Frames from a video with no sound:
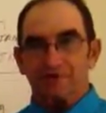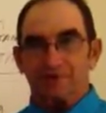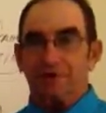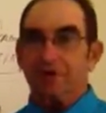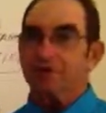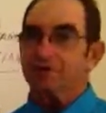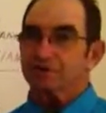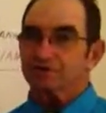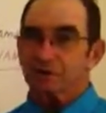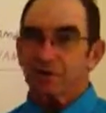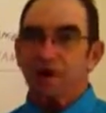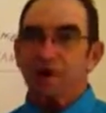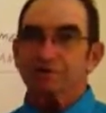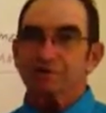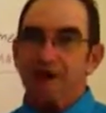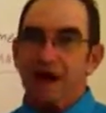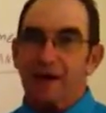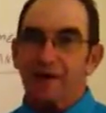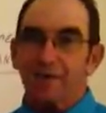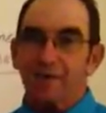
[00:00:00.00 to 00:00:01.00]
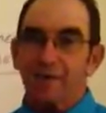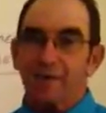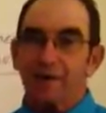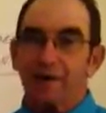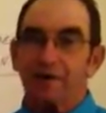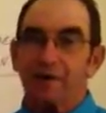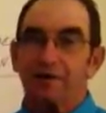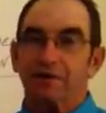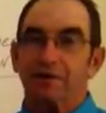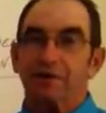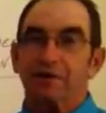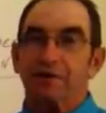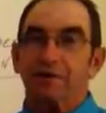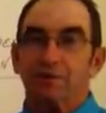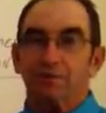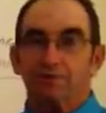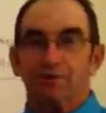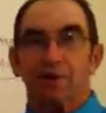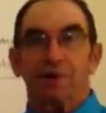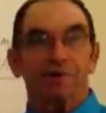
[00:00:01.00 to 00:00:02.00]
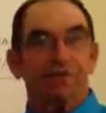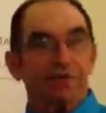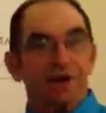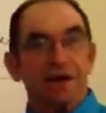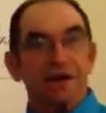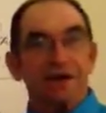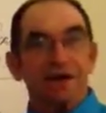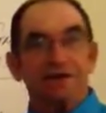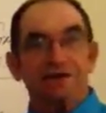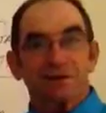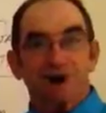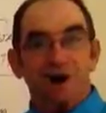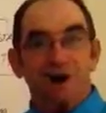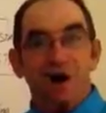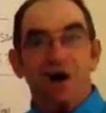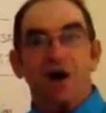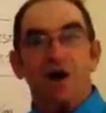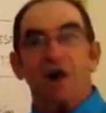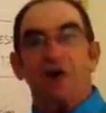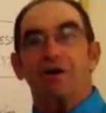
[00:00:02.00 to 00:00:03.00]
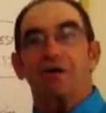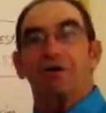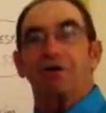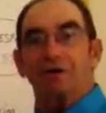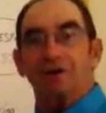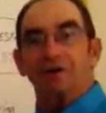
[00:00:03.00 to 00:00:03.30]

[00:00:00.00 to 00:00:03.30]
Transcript: Now, it's a long time away, but these are,